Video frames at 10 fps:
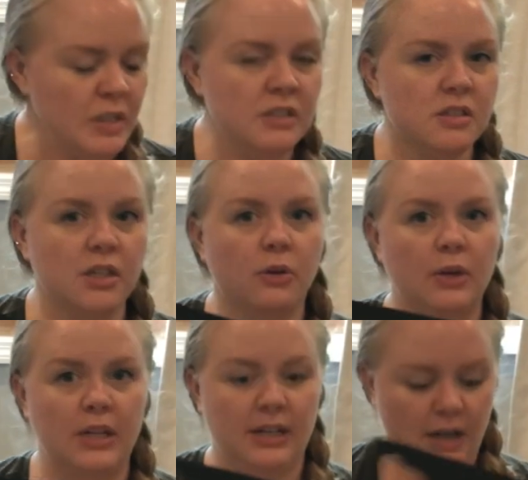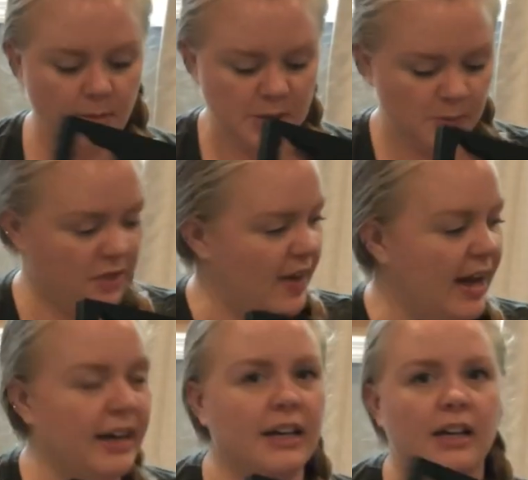So it comes with
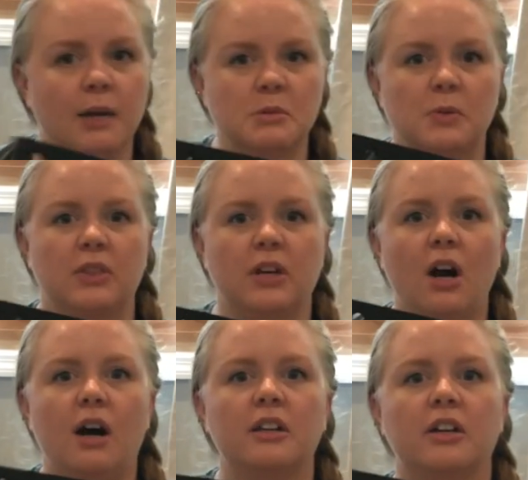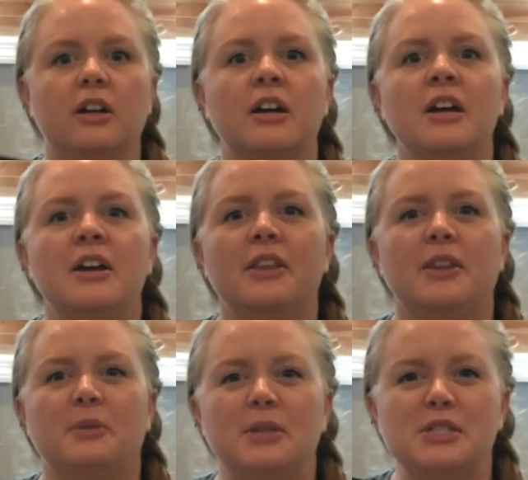that. It comes with the collar
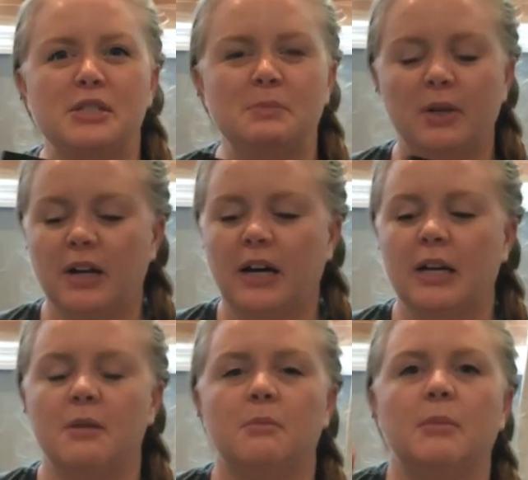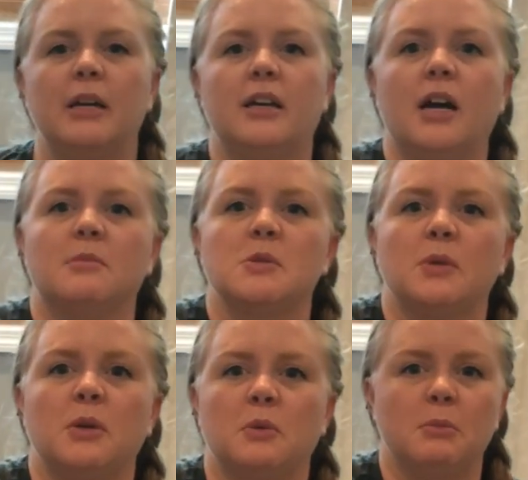that we just put on him. It comes
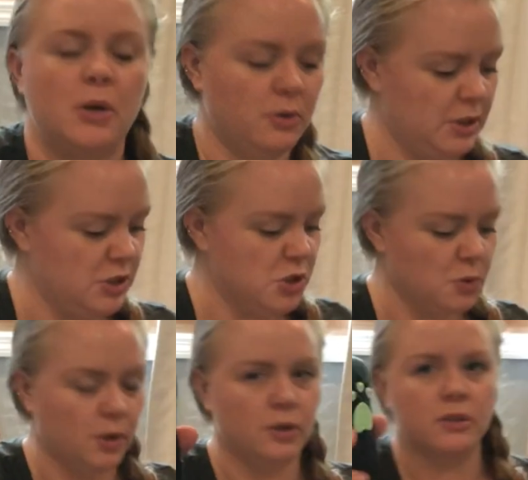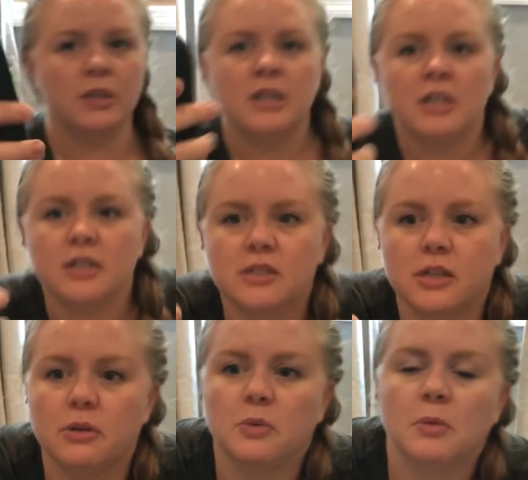with a remote control.
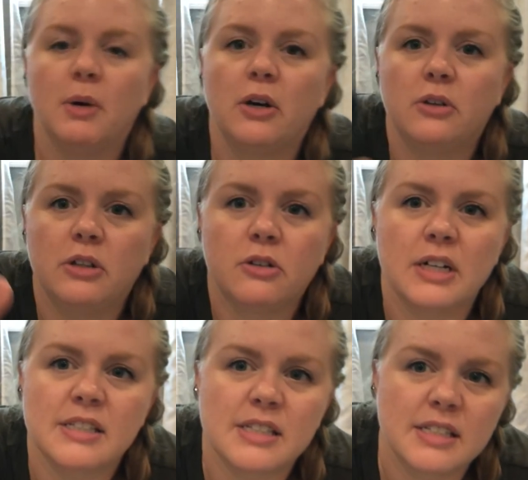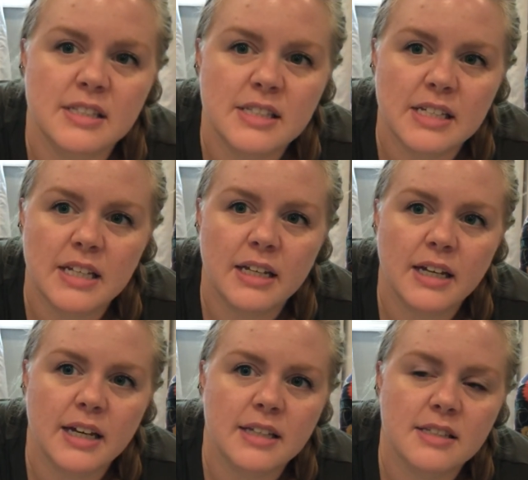So the remote, you guys can
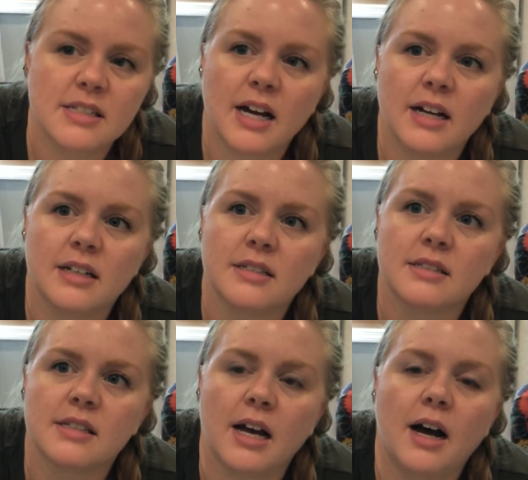see it does